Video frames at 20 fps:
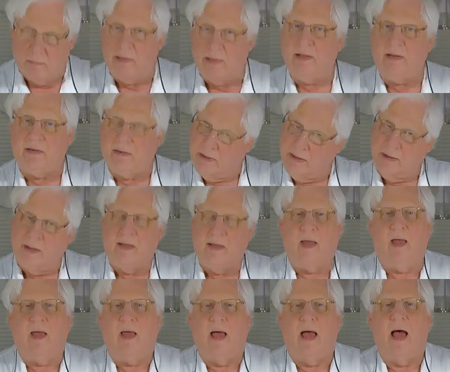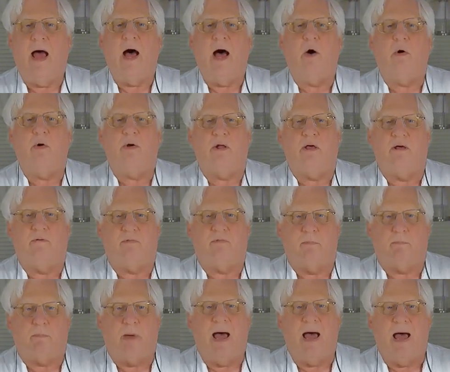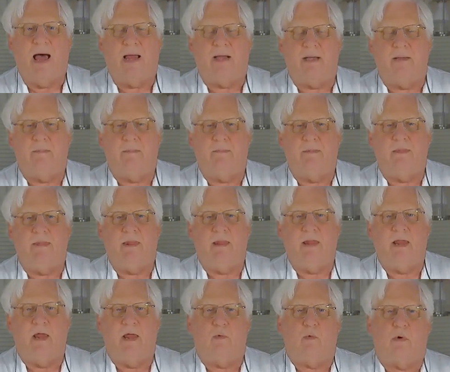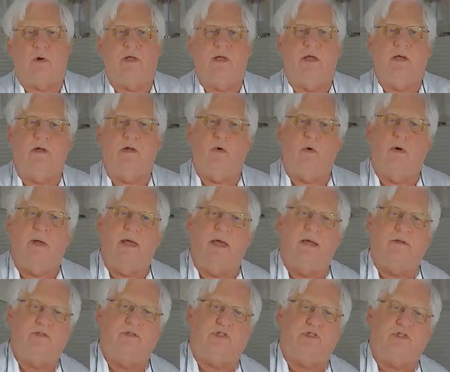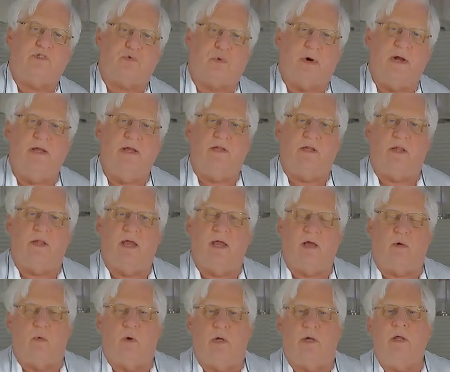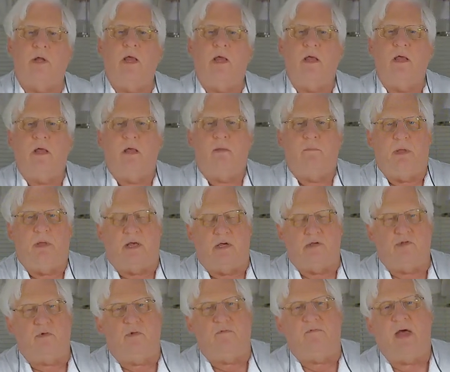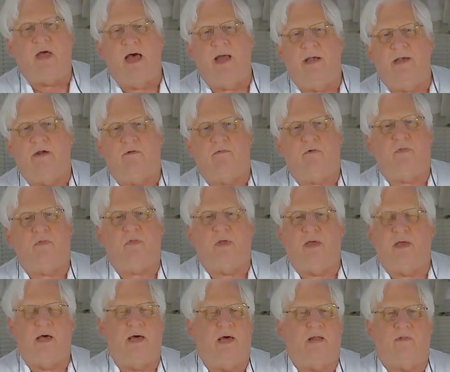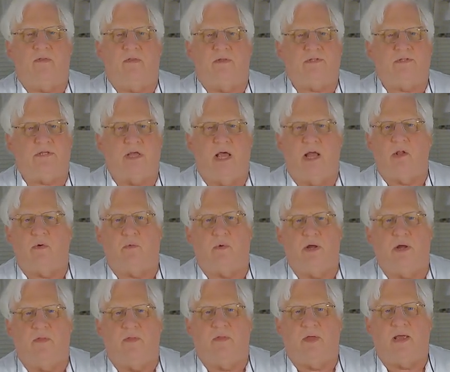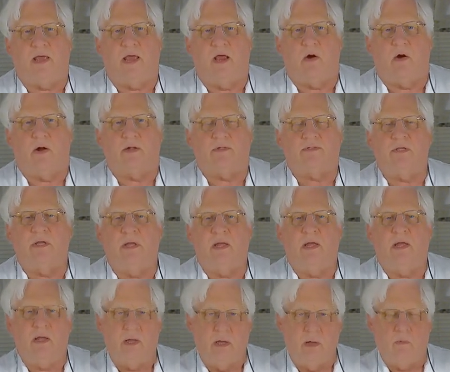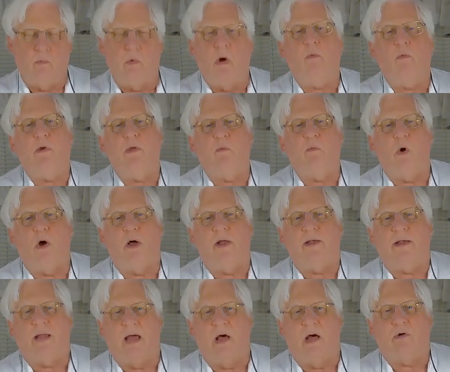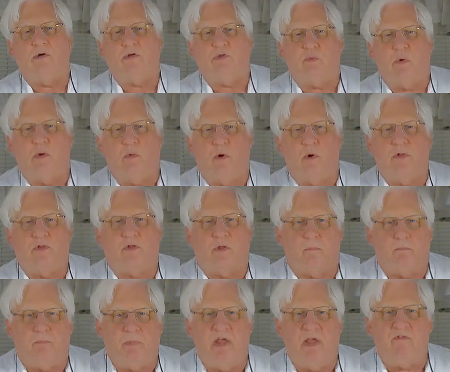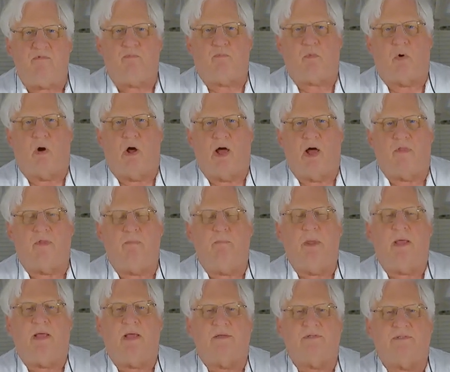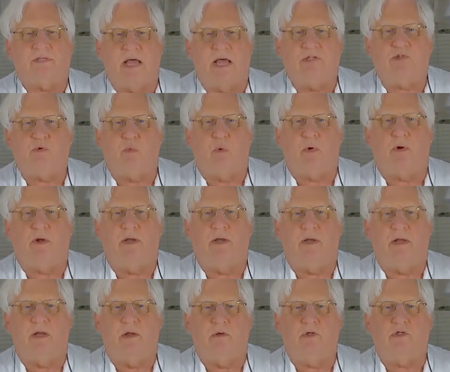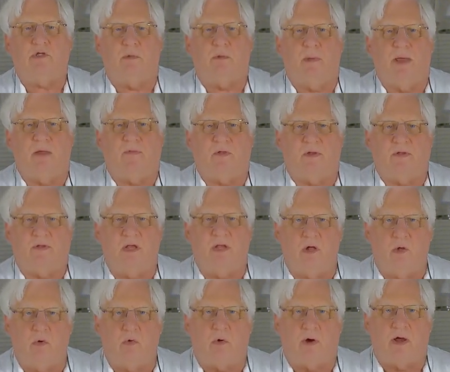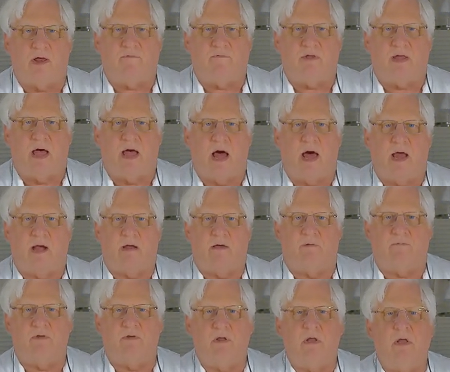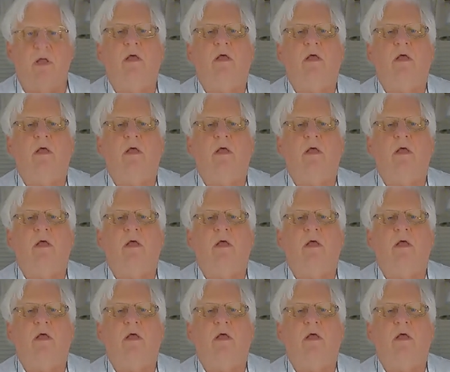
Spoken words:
meat out of the pot, and we're going to go ahead and strain the liquid because we've gotten everything out of the celery and the carrots. What we want now is we want the beef broth because that's what we're going to use to make the dill gravy out of.